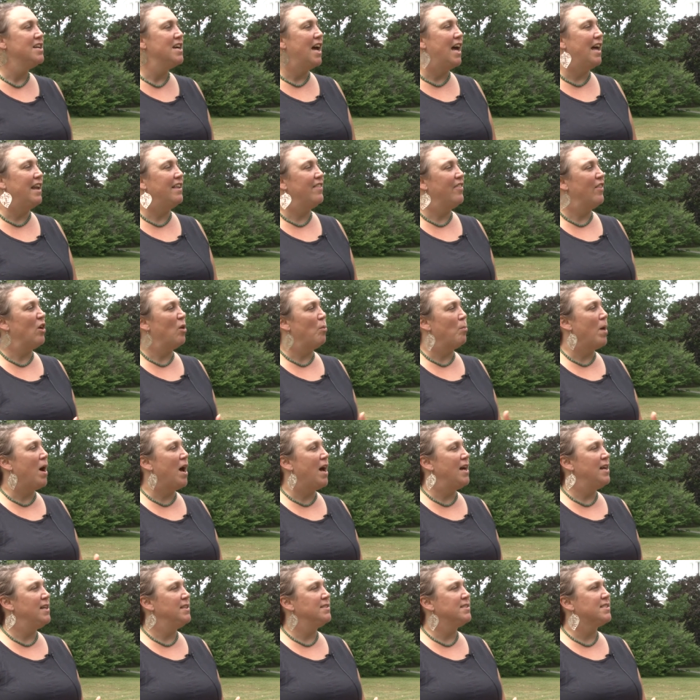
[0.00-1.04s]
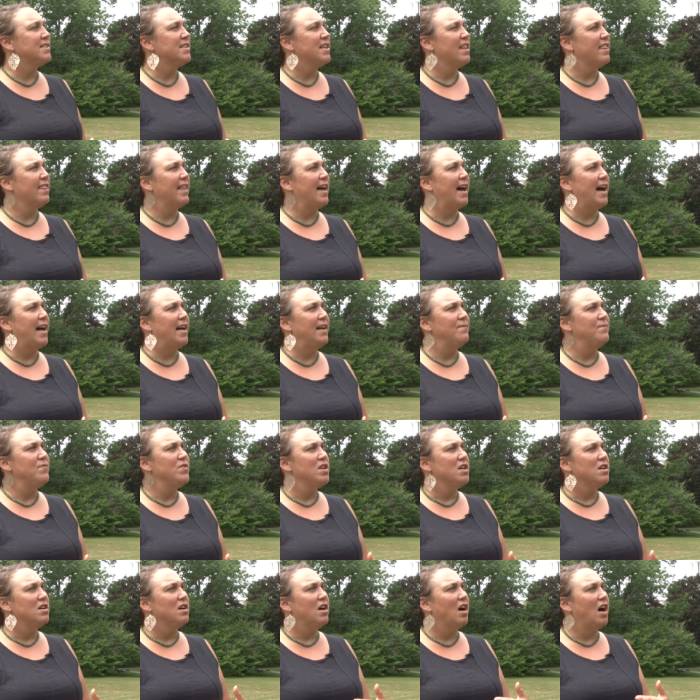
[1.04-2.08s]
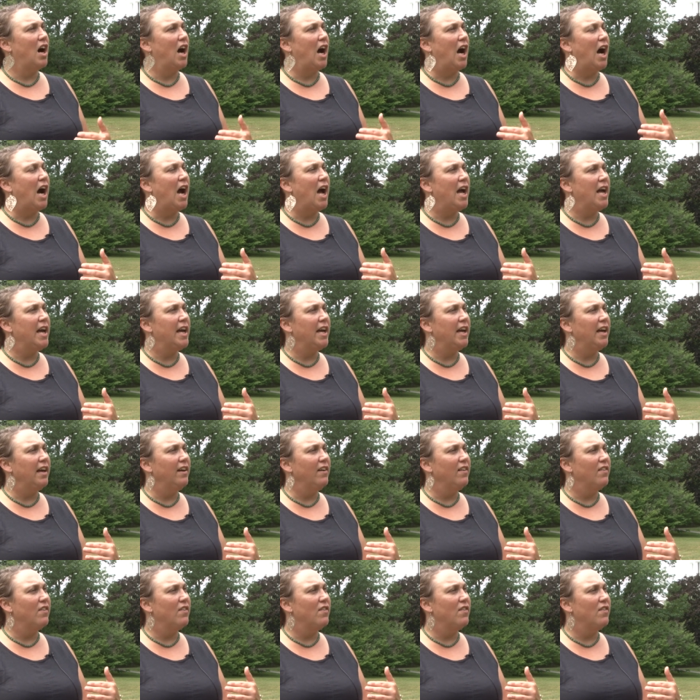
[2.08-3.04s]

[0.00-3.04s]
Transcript: and in their minds that I